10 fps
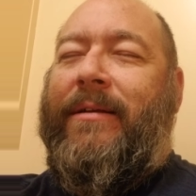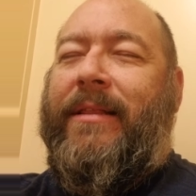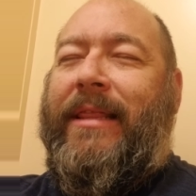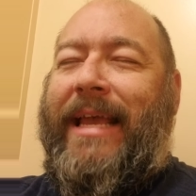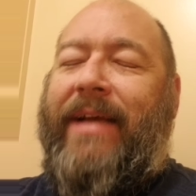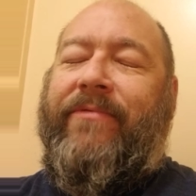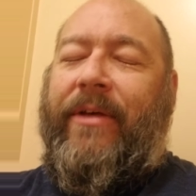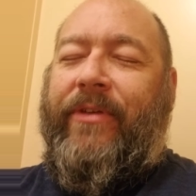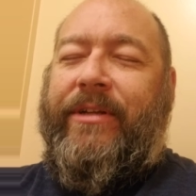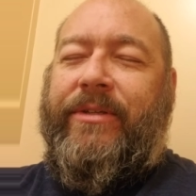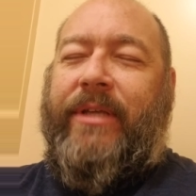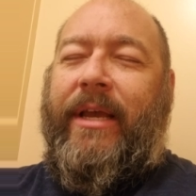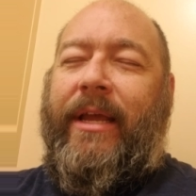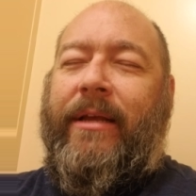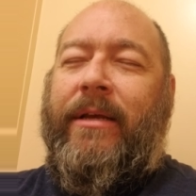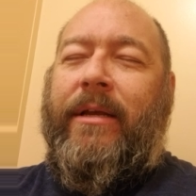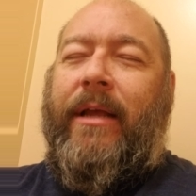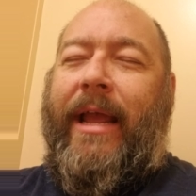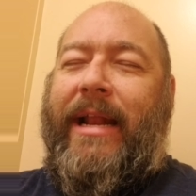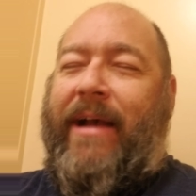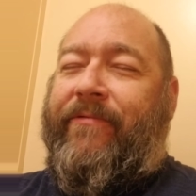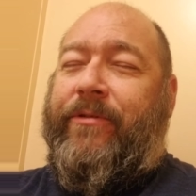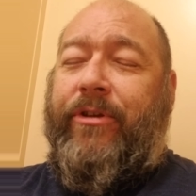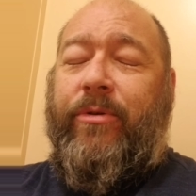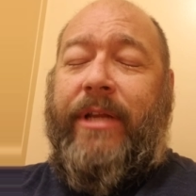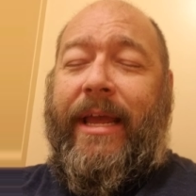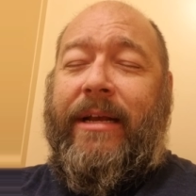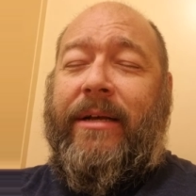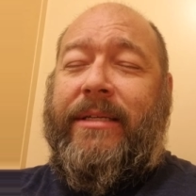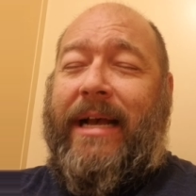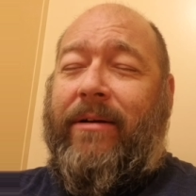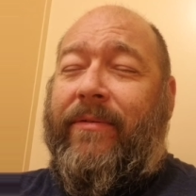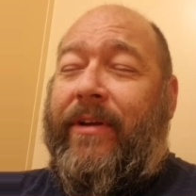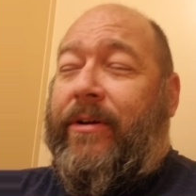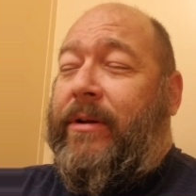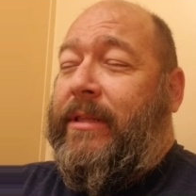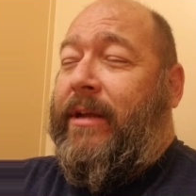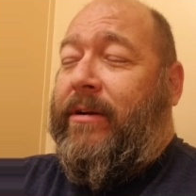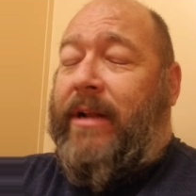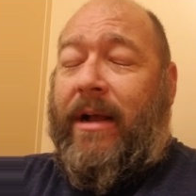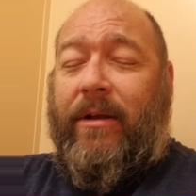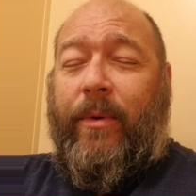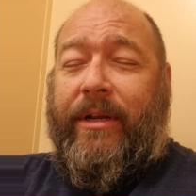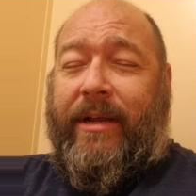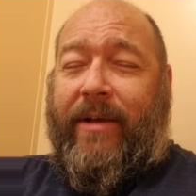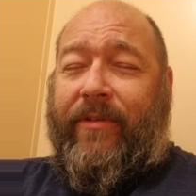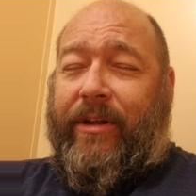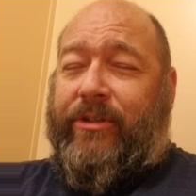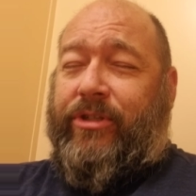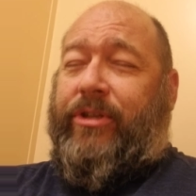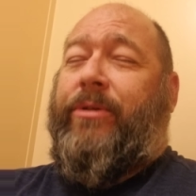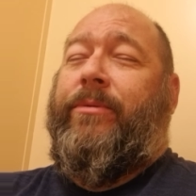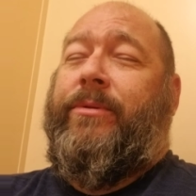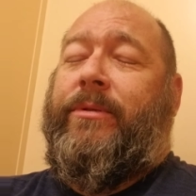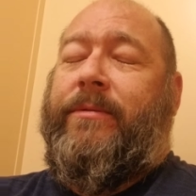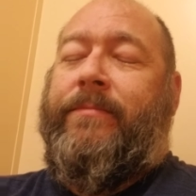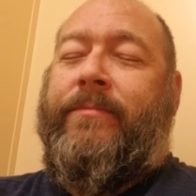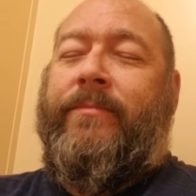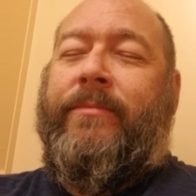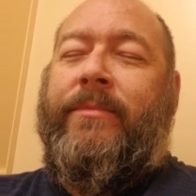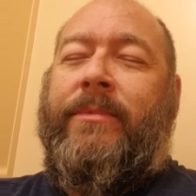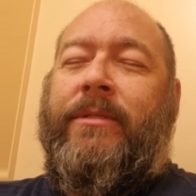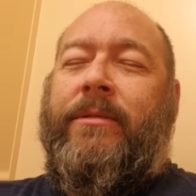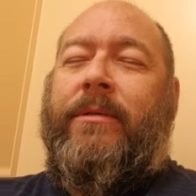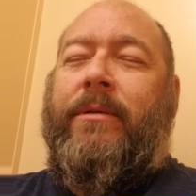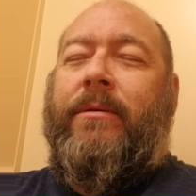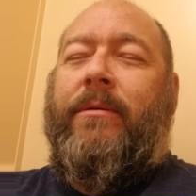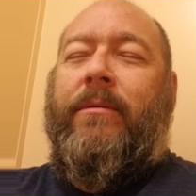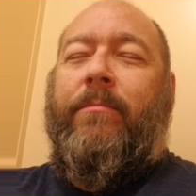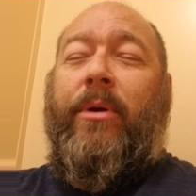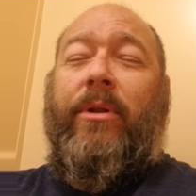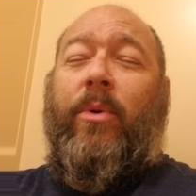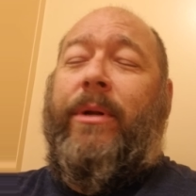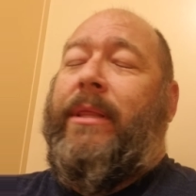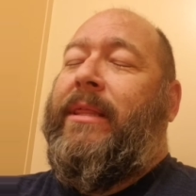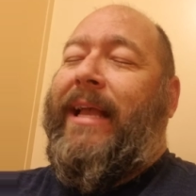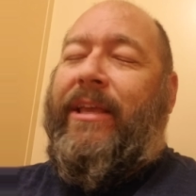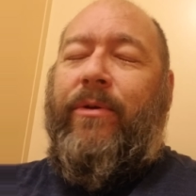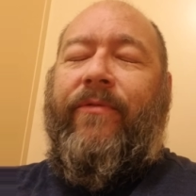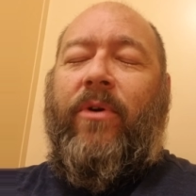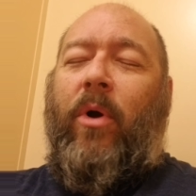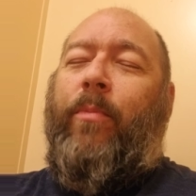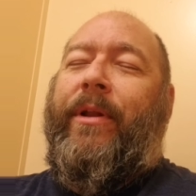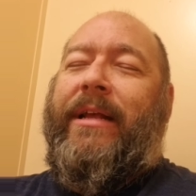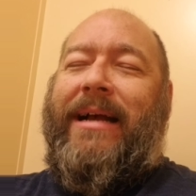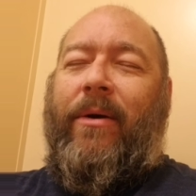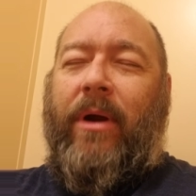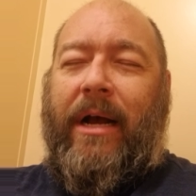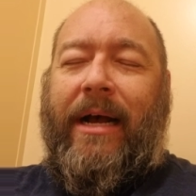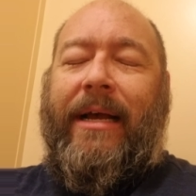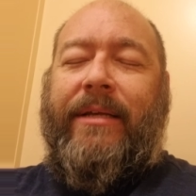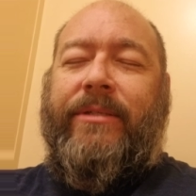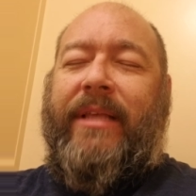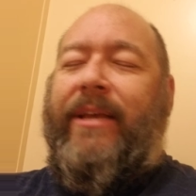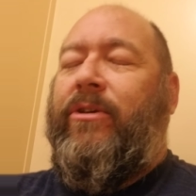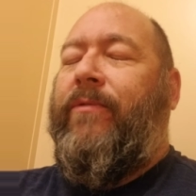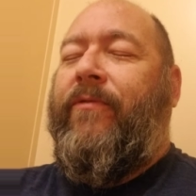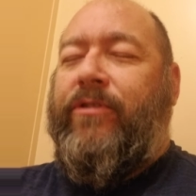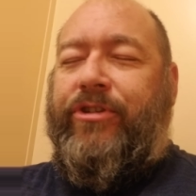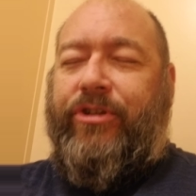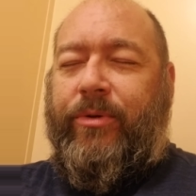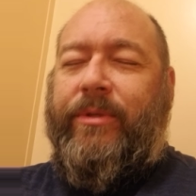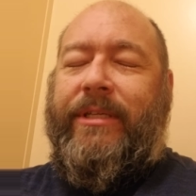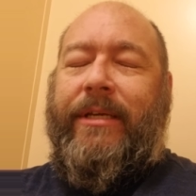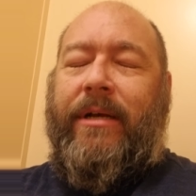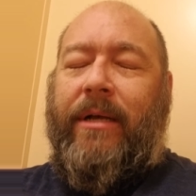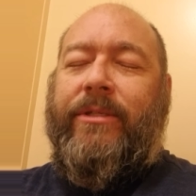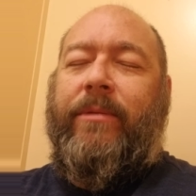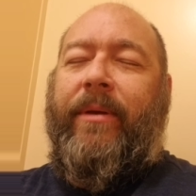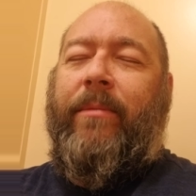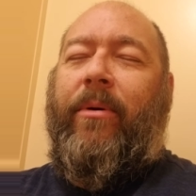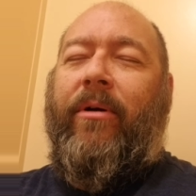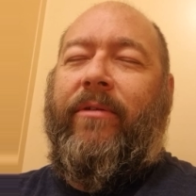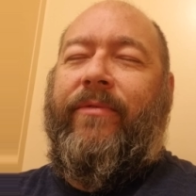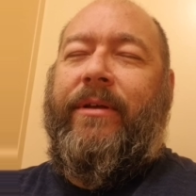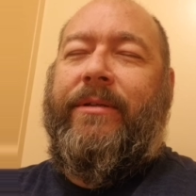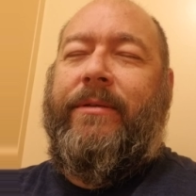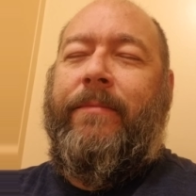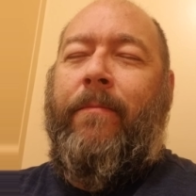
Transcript: they have nothing to say. And after you take us out of here, they're not going to have an excuse. But Lord, thank you for opening our eyes. Thank you for choosing us to be a part of this